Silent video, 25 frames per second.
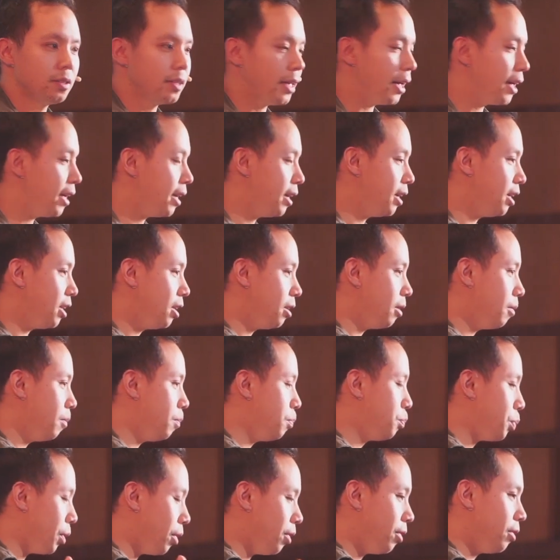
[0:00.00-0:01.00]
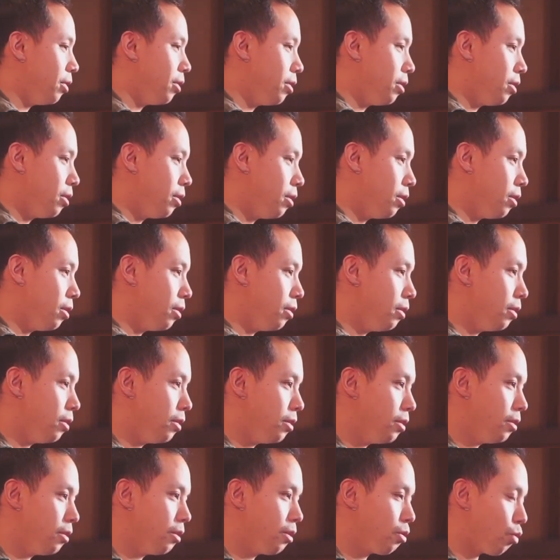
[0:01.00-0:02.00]
They burnt
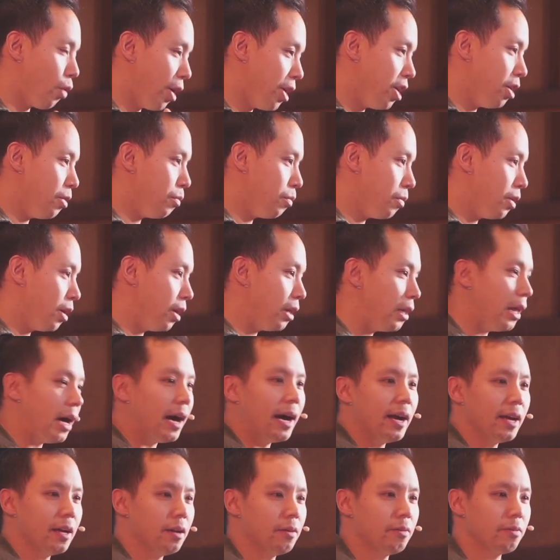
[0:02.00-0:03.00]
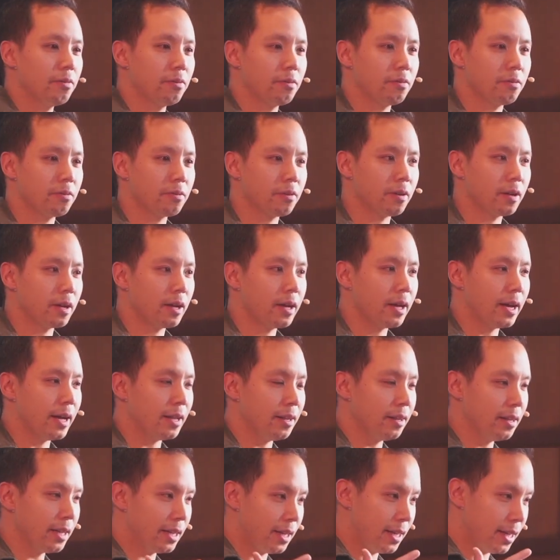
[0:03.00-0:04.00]
Graham alive,
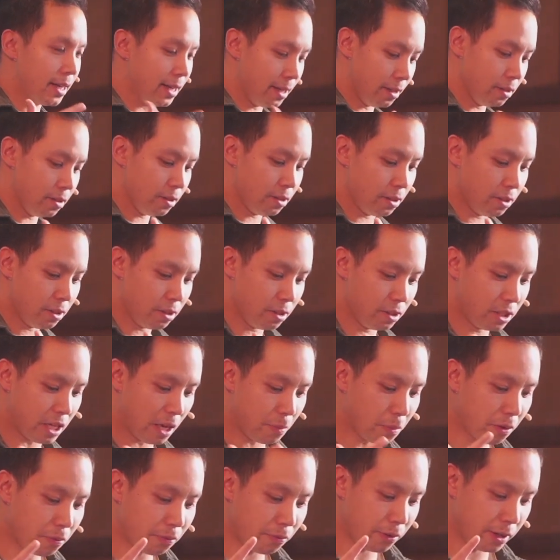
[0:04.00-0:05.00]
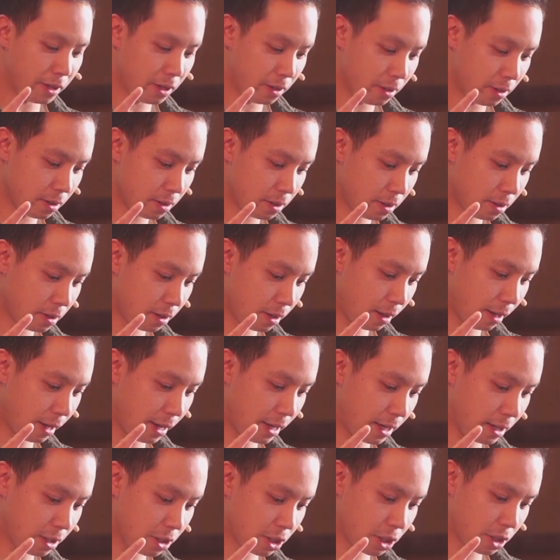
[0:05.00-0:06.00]
and the kids, Timothy,
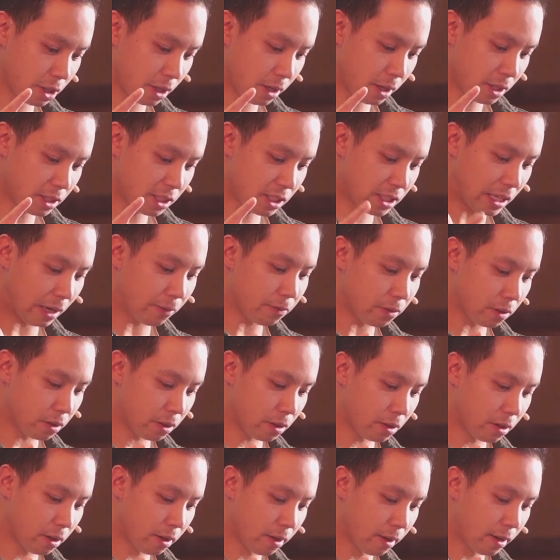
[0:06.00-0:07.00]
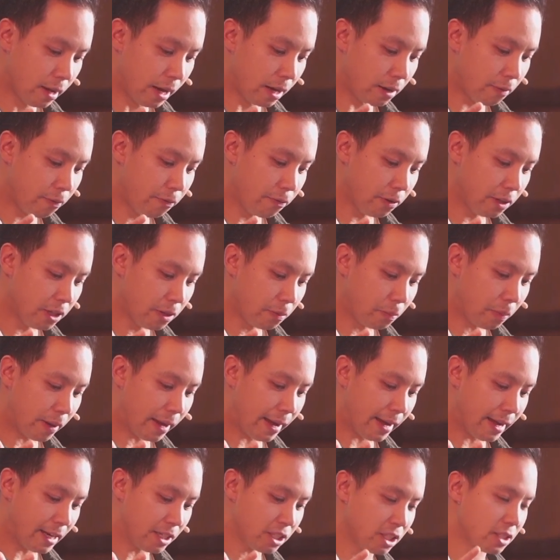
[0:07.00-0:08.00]
age seven, and
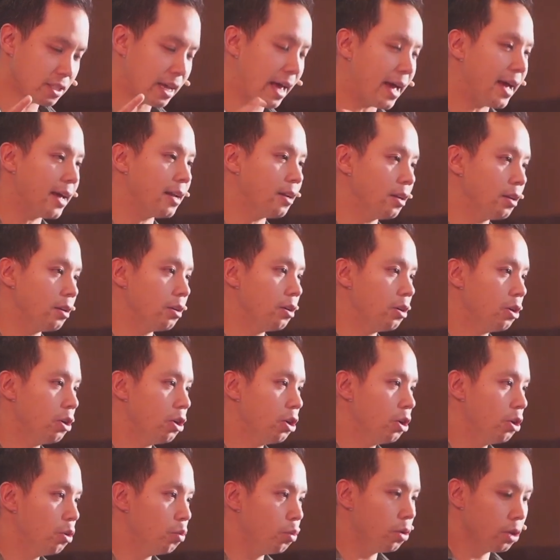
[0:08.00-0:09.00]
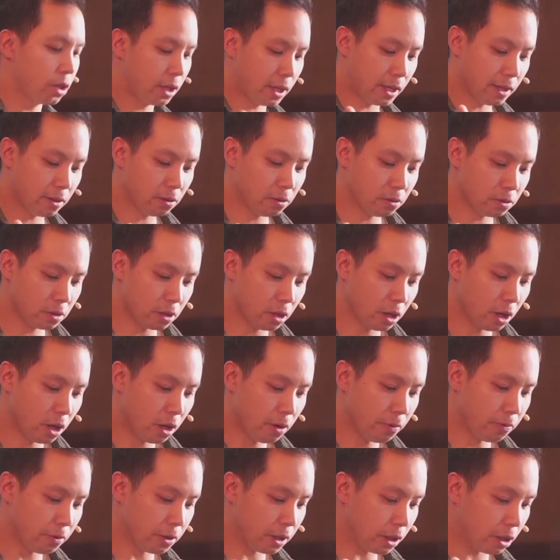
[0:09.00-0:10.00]
Philip, age ten, were killed
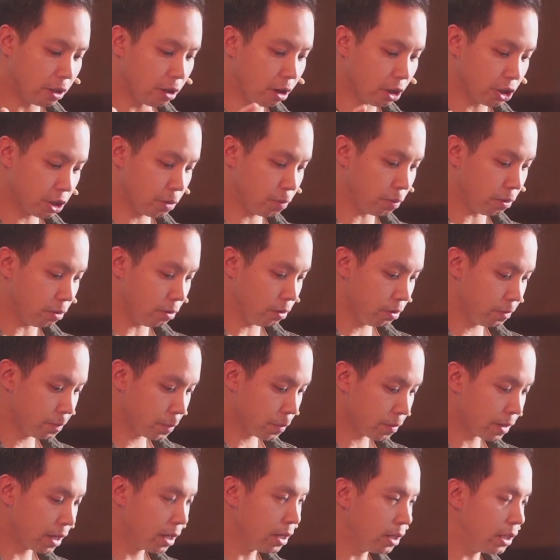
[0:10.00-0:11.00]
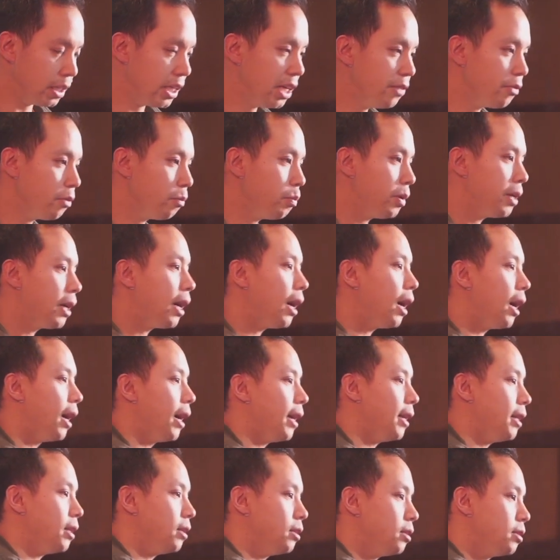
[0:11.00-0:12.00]
for the gospel, leaving
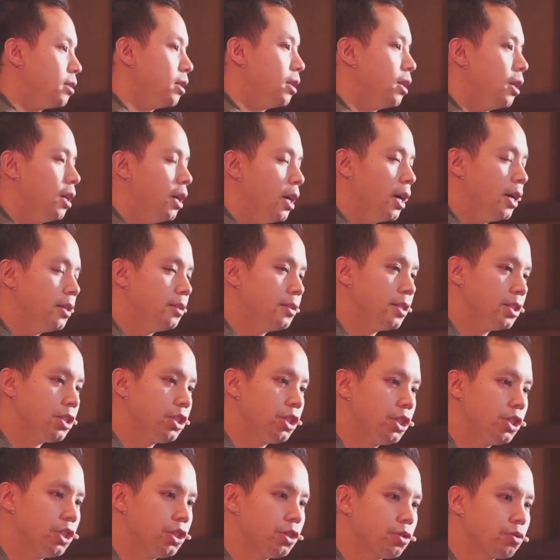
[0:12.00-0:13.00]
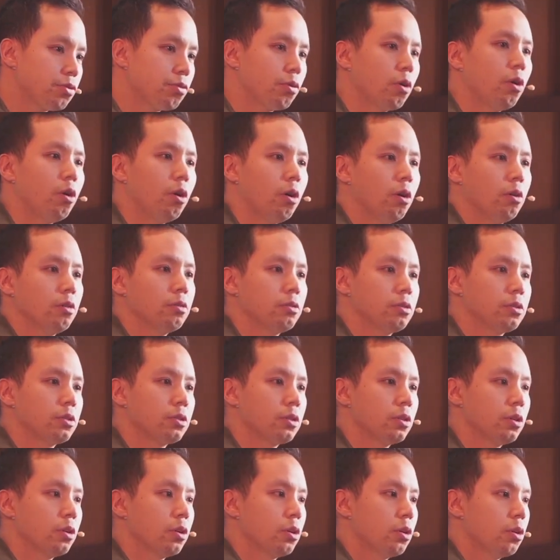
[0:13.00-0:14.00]
behind a
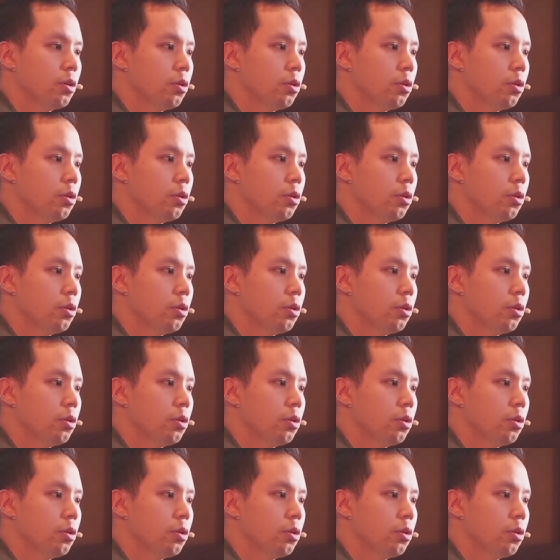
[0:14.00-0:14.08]
distraught